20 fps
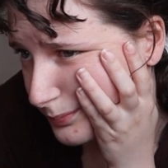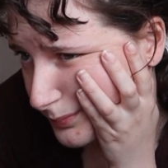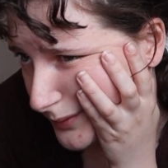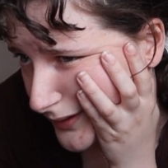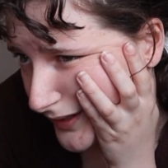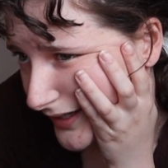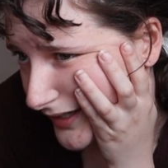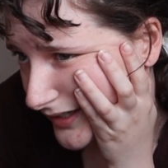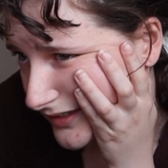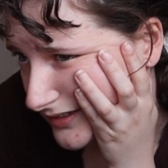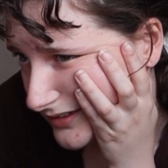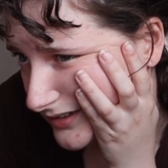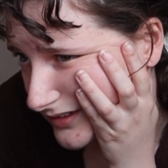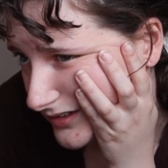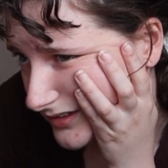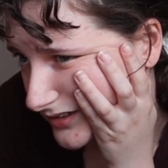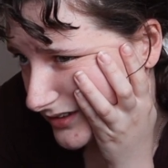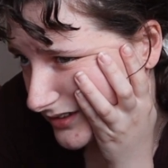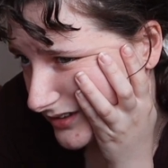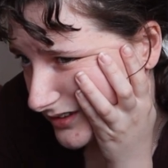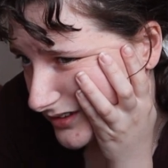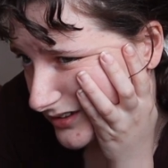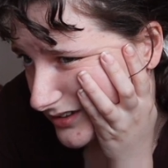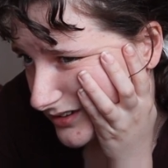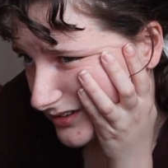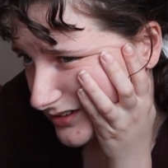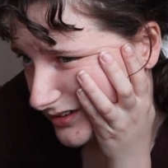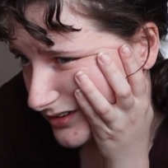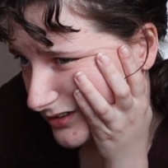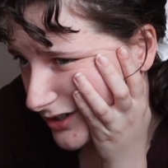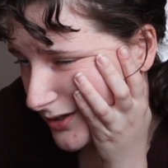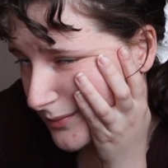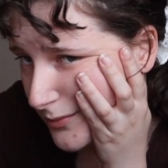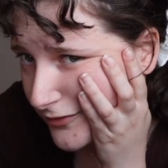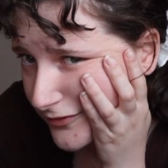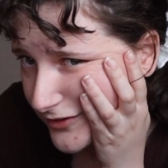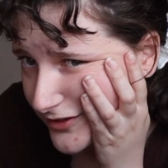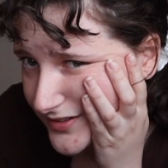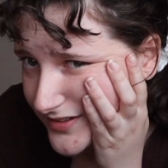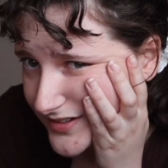but I'm
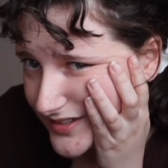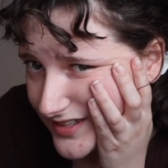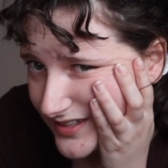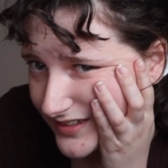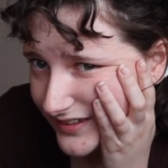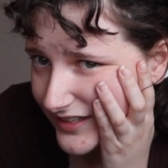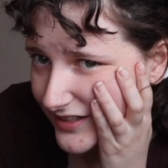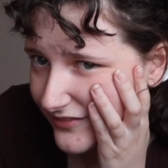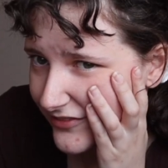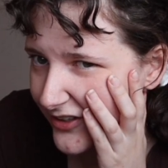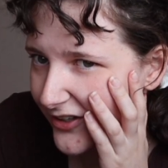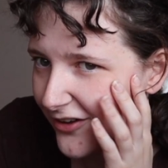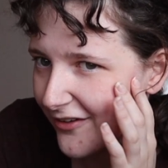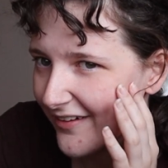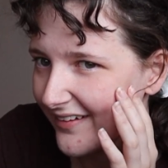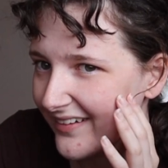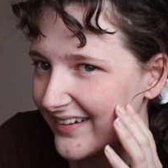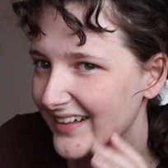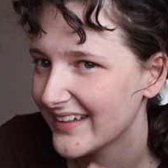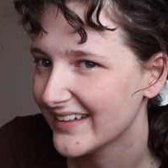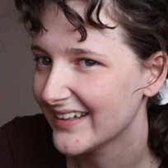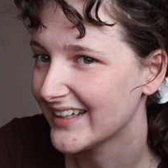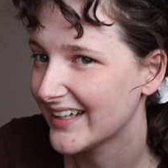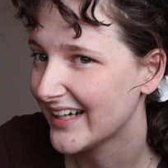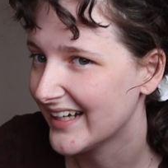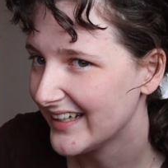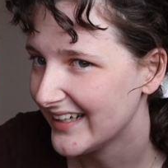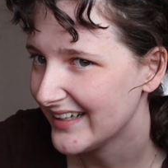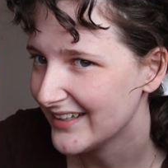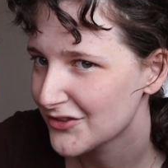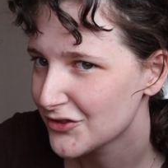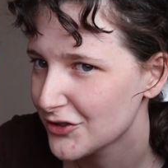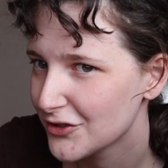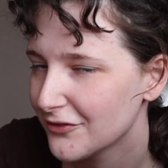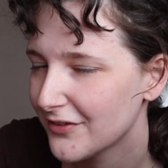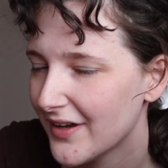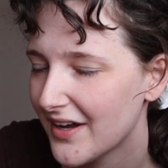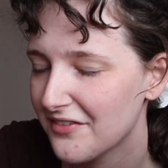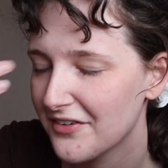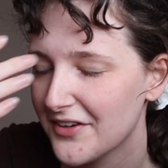obviously leaving earlier than I need to
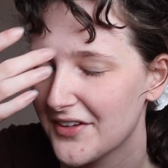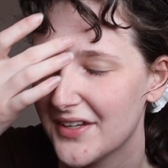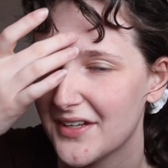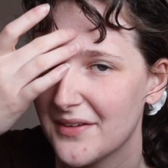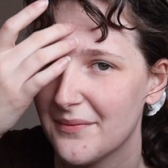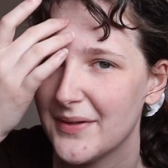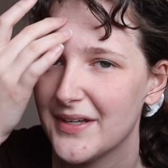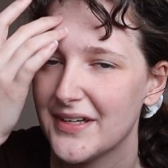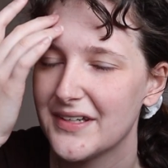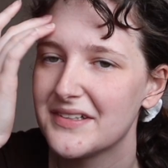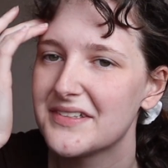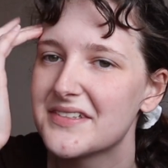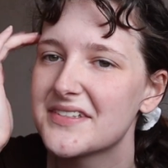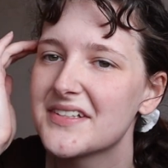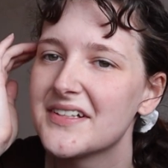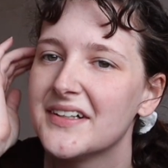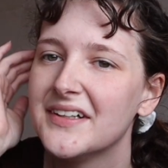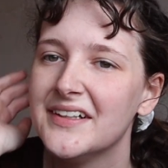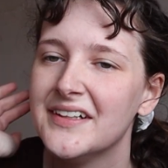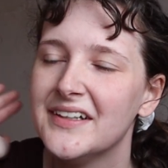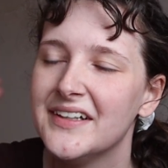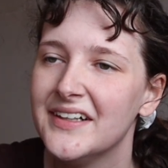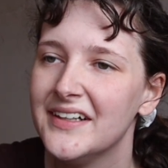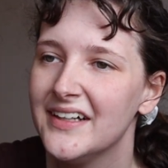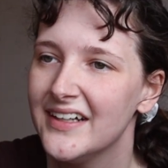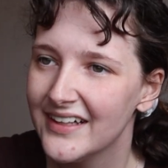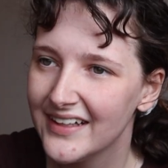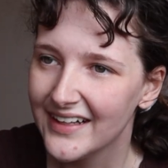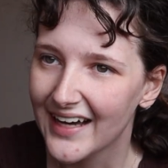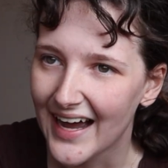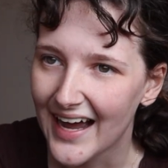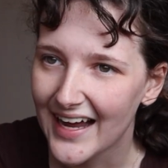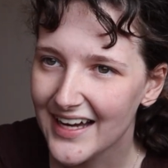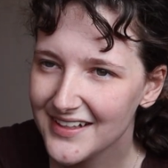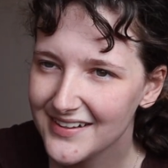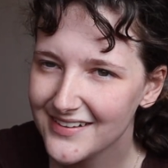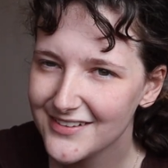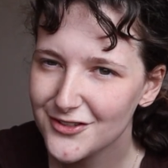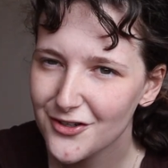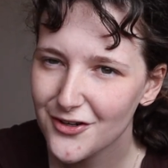for everything because I
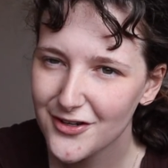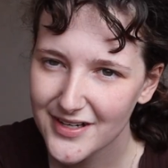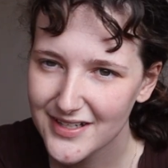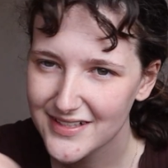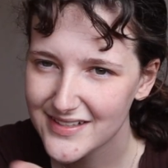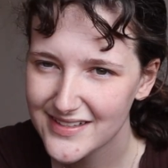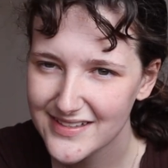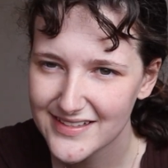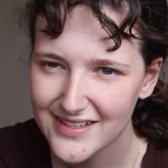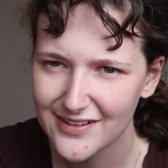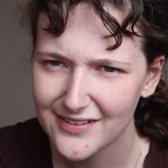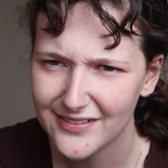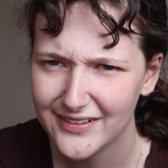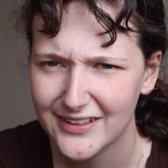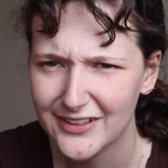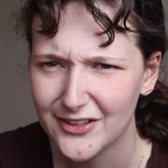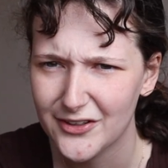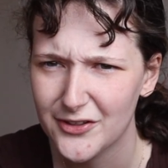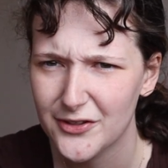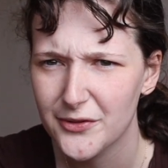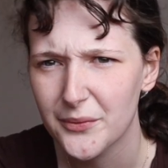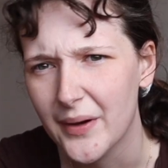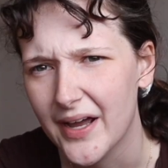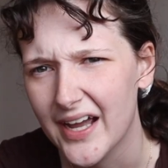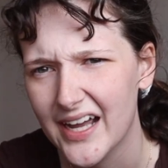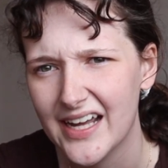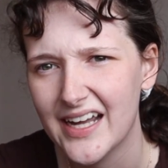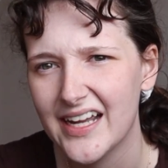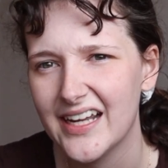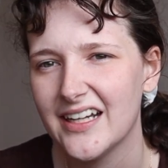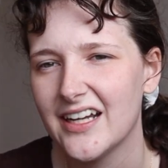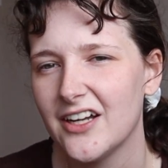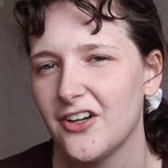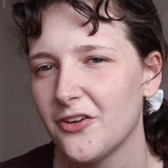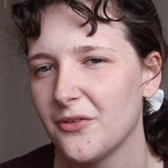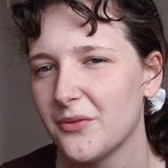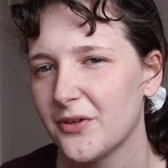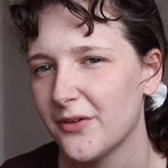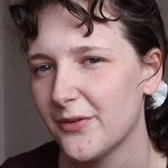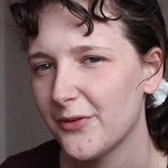don't necessarily know the way and I
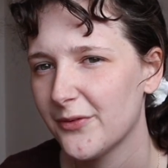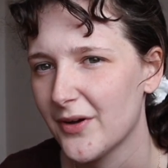don't want to